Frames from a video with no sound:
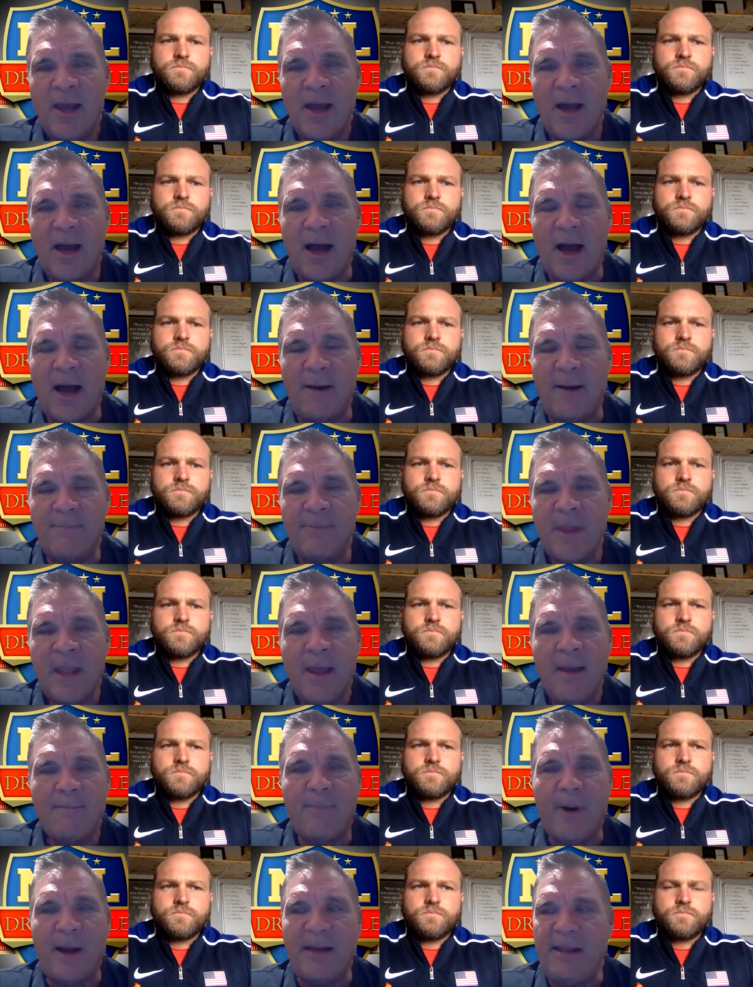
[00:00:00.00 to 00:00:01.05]

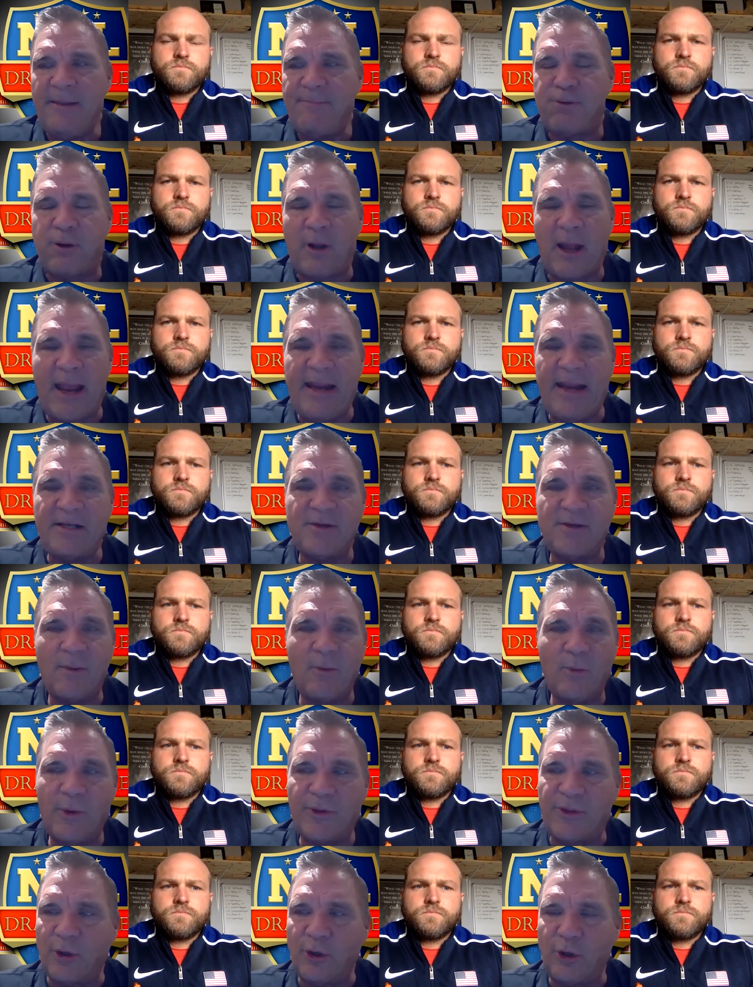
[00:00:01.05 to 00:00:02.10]
Speaker 1: but he plays
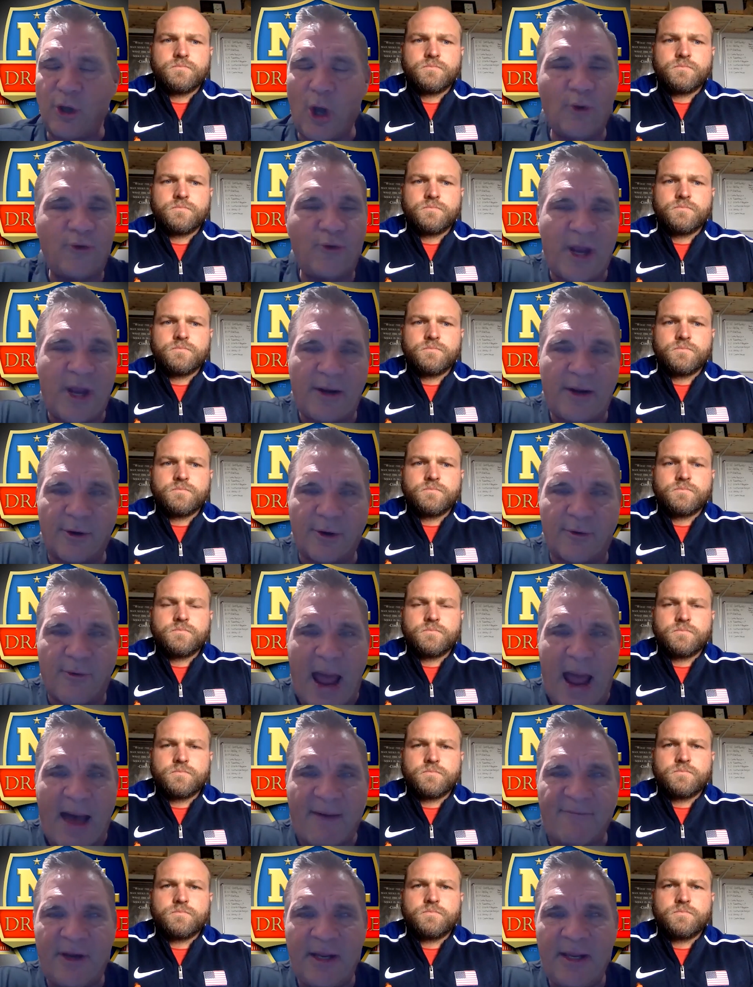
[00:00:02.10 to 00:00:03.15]
with a low center of
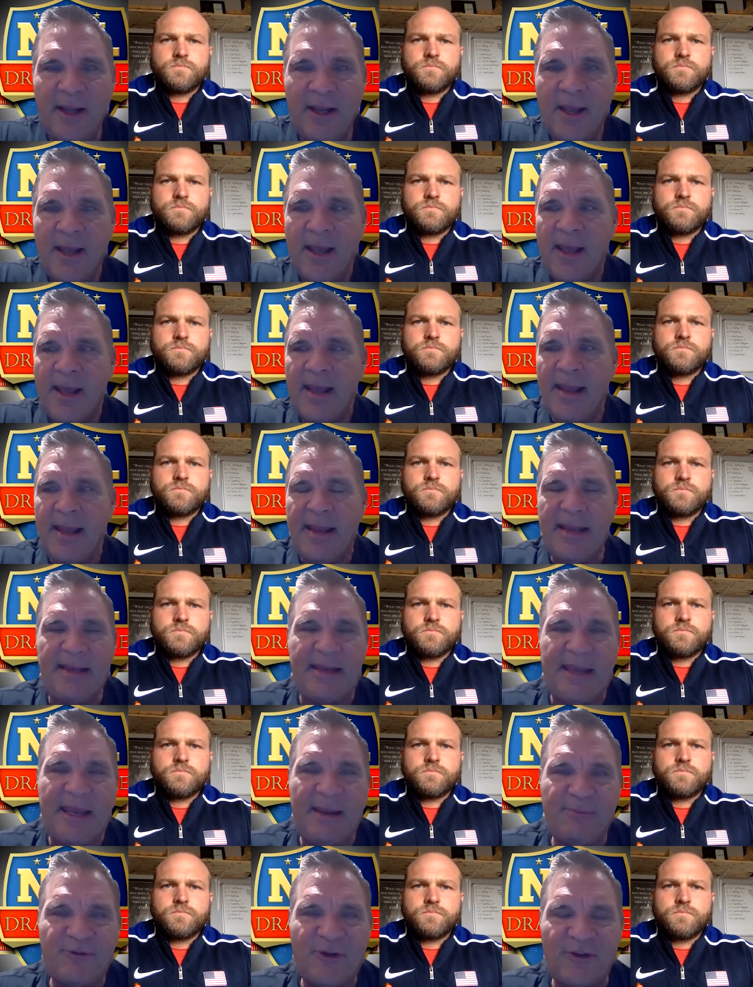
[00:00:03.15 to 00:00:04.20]
gravity. He
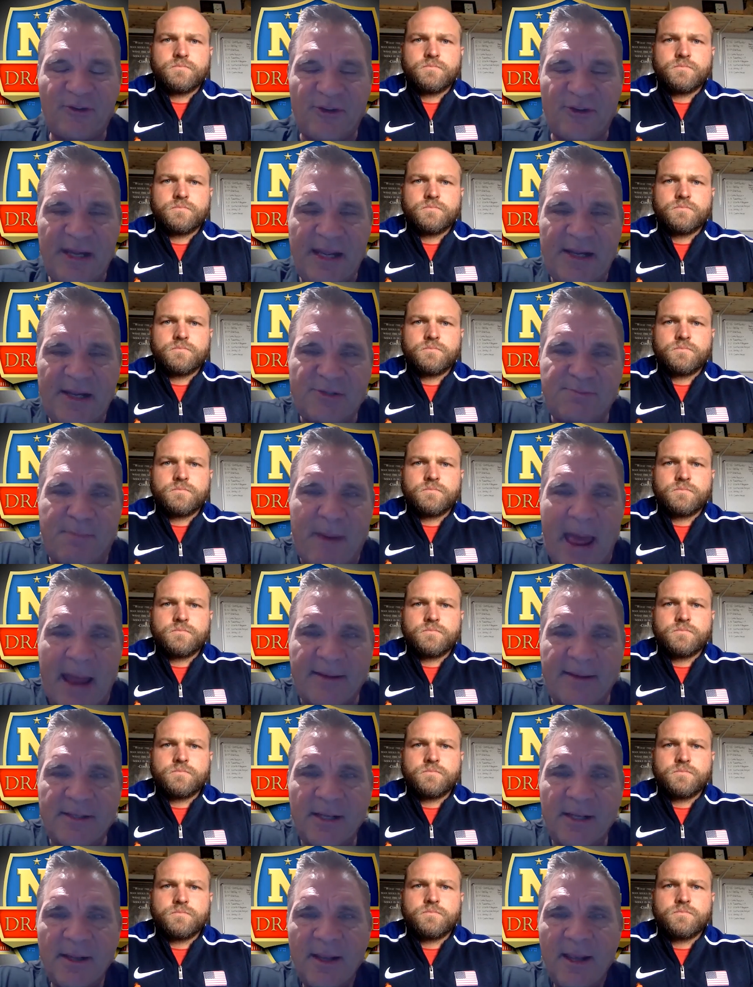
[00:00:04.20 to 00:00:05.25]
keeps his knees
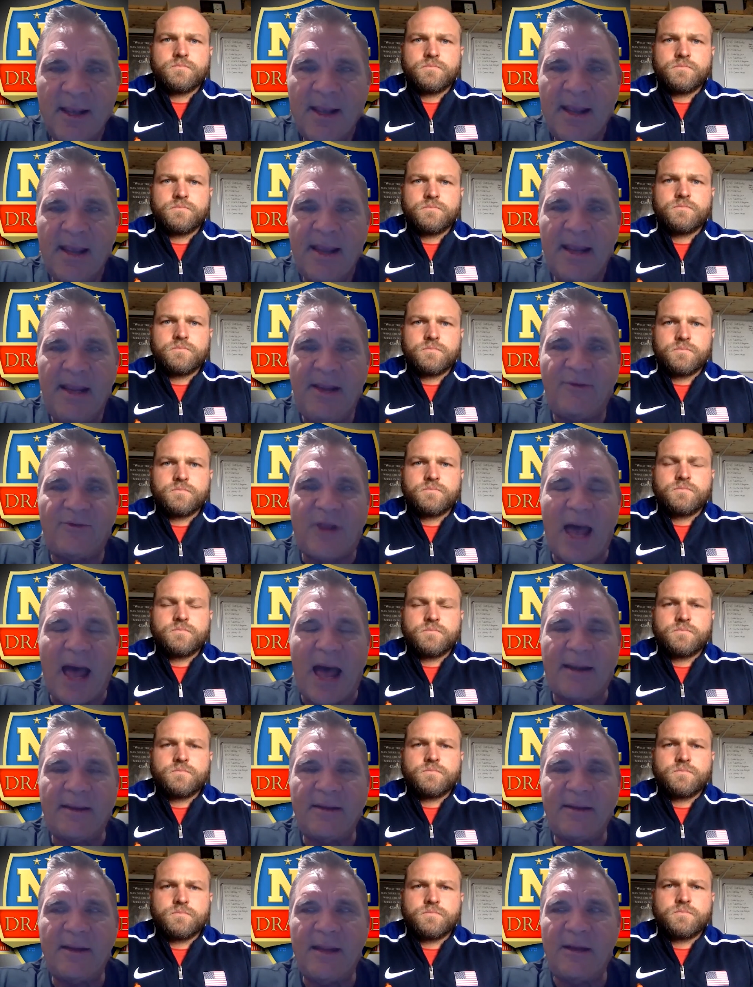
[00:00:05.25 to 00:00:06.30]
bent. He's
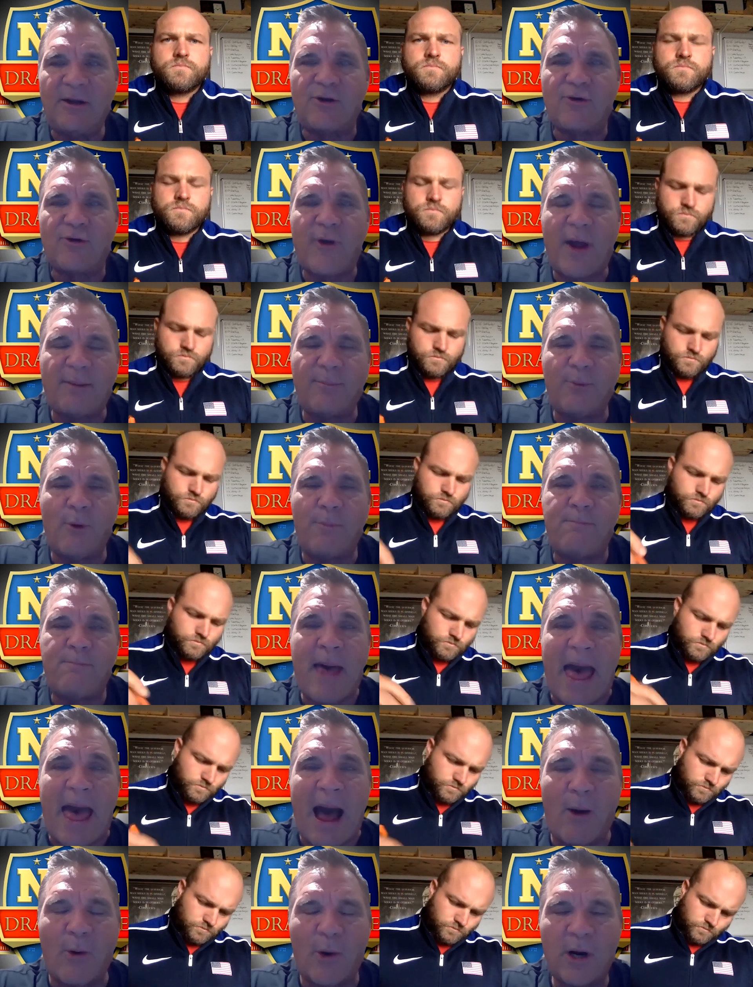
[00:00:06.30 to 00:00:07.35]
got incredible
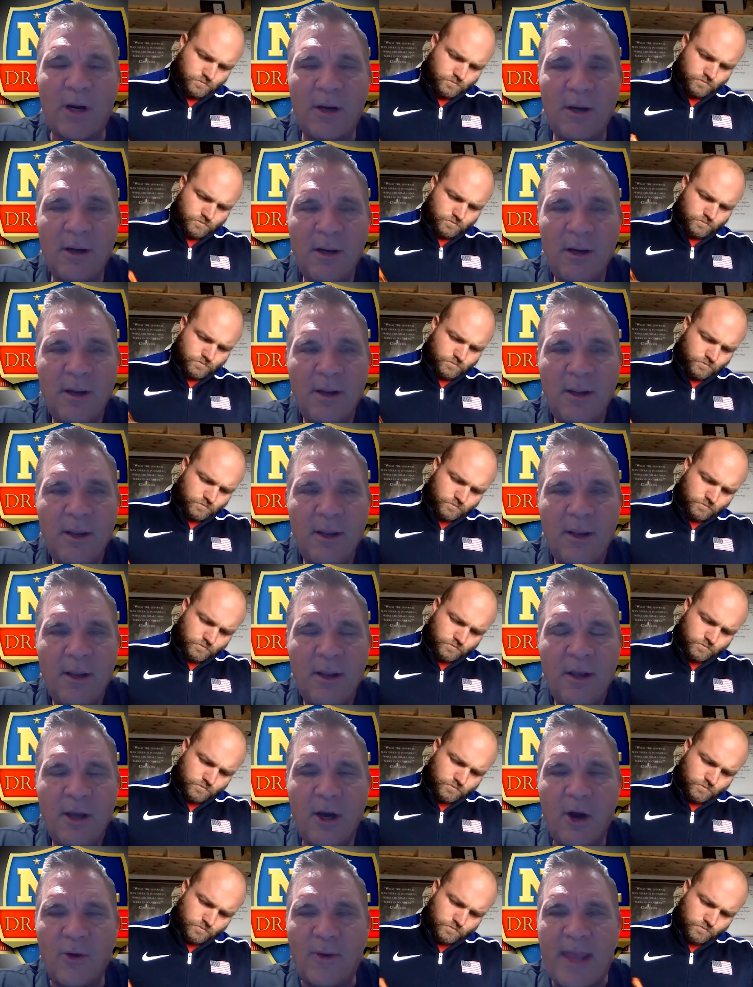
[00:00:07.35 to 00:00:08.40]
power,
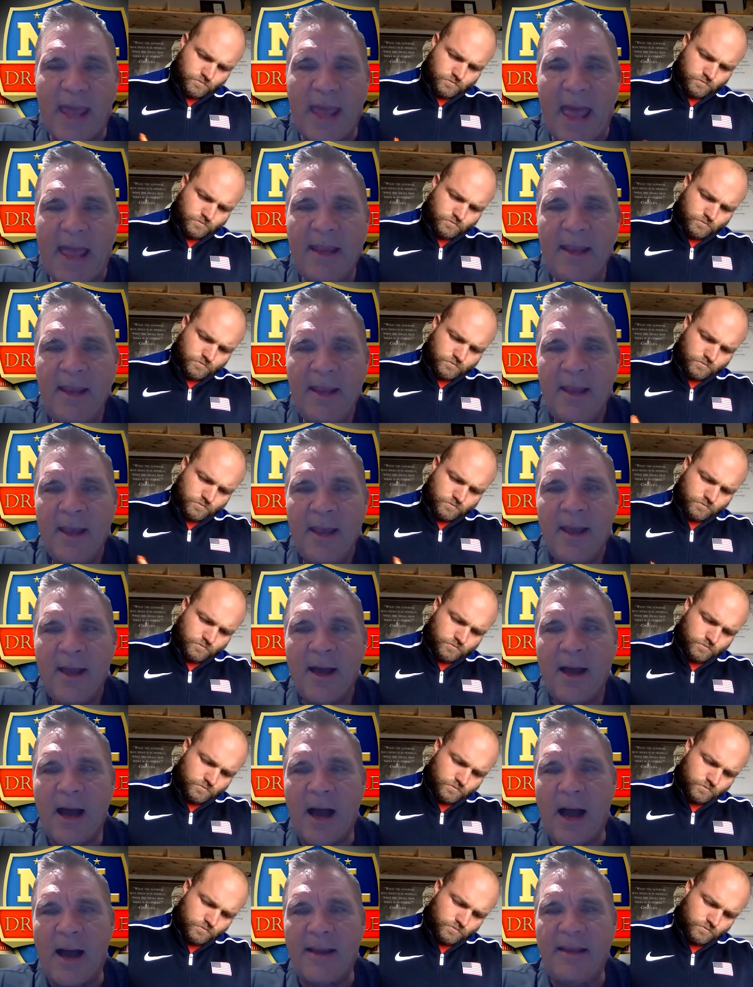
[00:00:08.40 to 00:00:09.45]
okay?
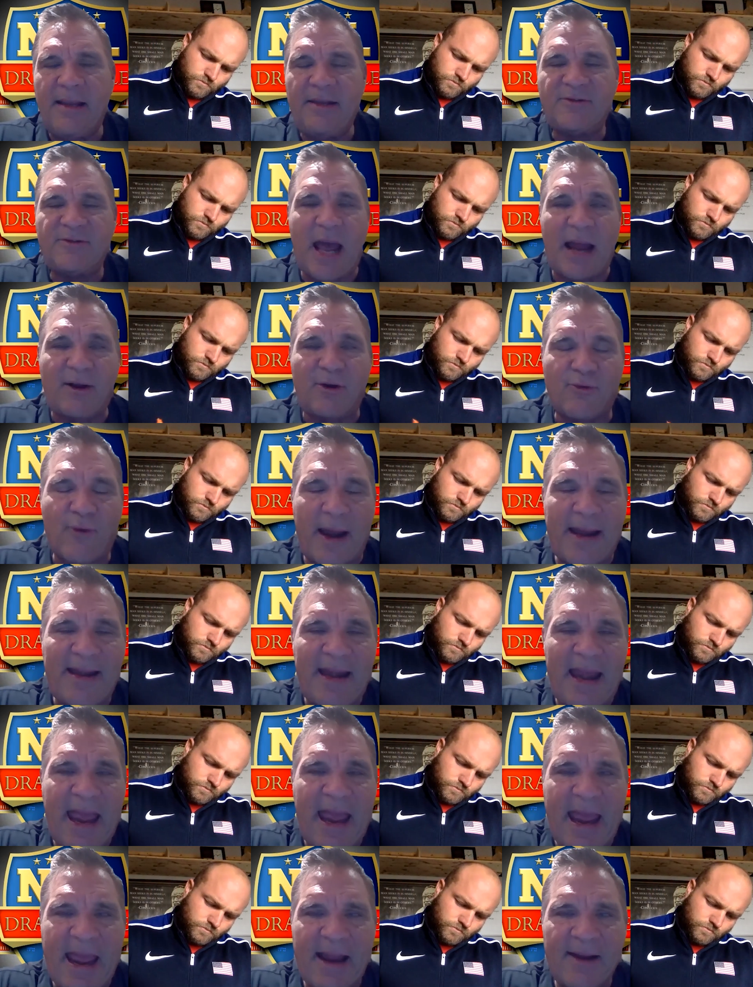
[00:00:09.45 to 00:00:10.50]
He's got great
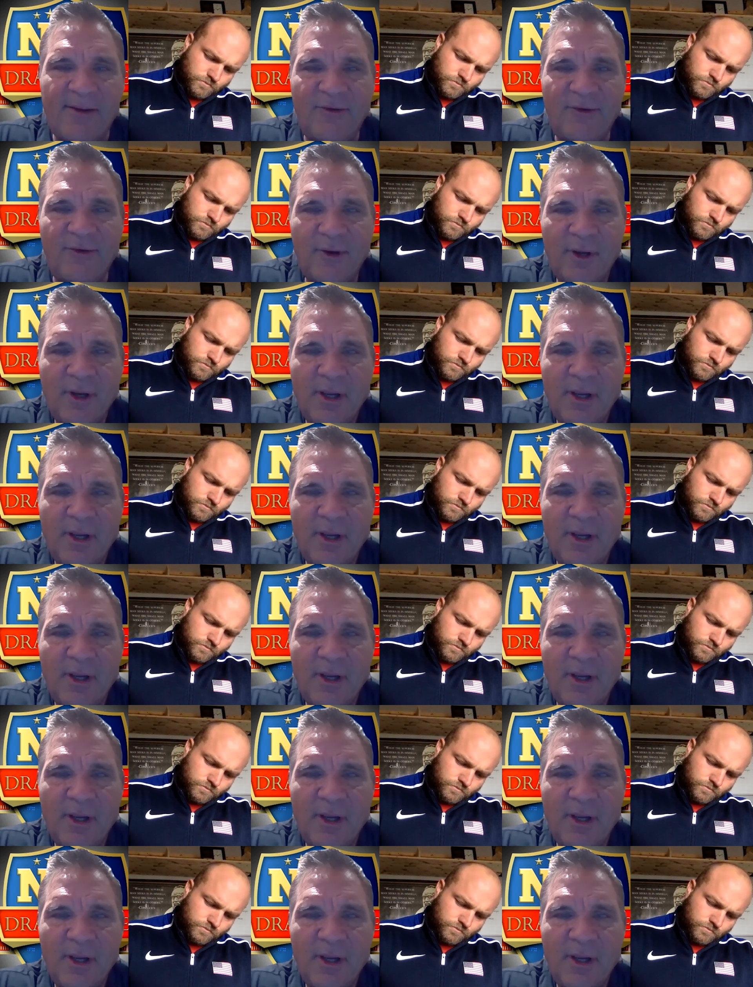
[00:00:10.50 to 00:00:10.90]
hands.